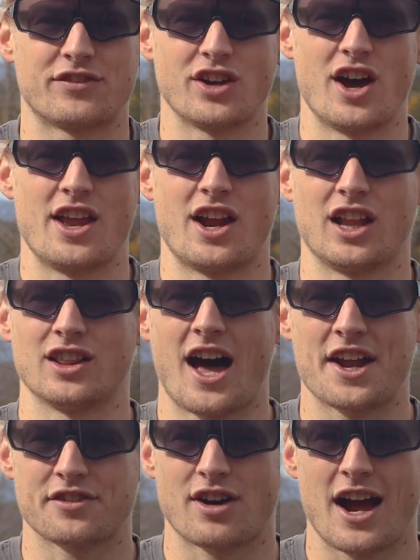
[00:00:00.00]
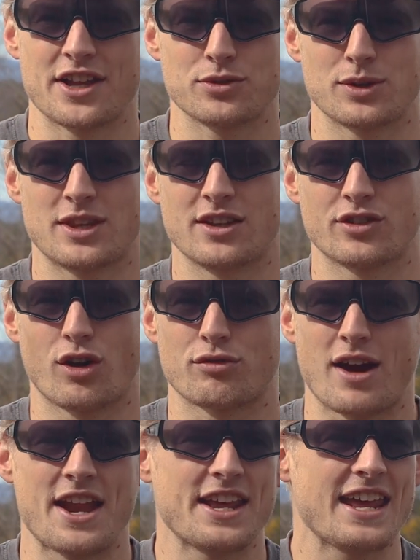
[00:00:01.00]
I've done a lot of rides with these
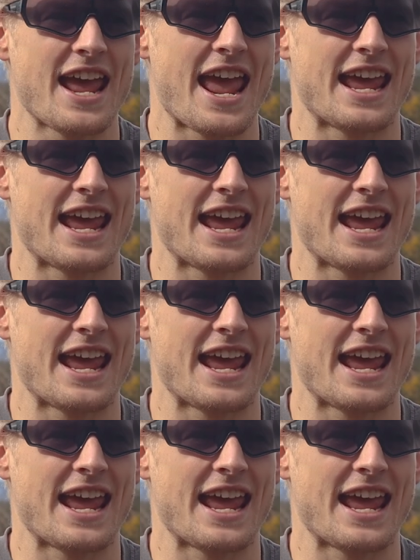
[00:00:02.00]
already,